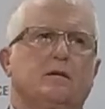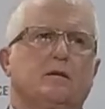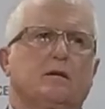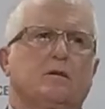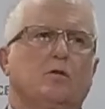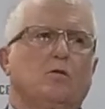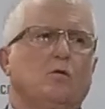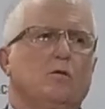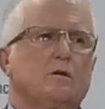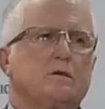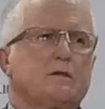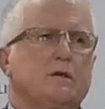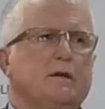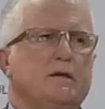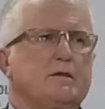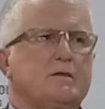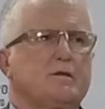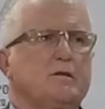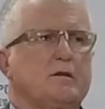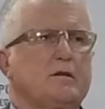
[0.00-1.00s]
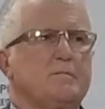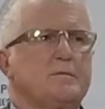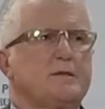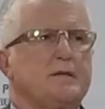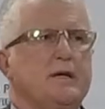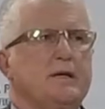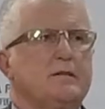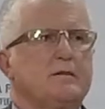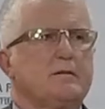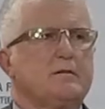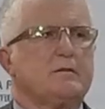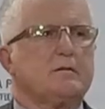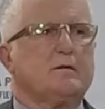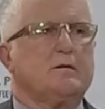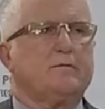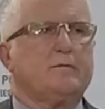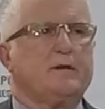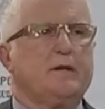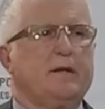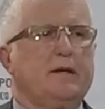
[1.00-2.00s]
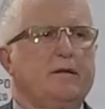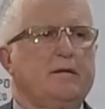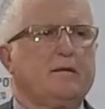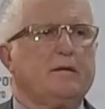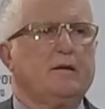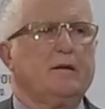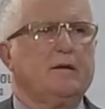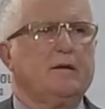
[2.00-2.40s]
the cause and circumstances of the death.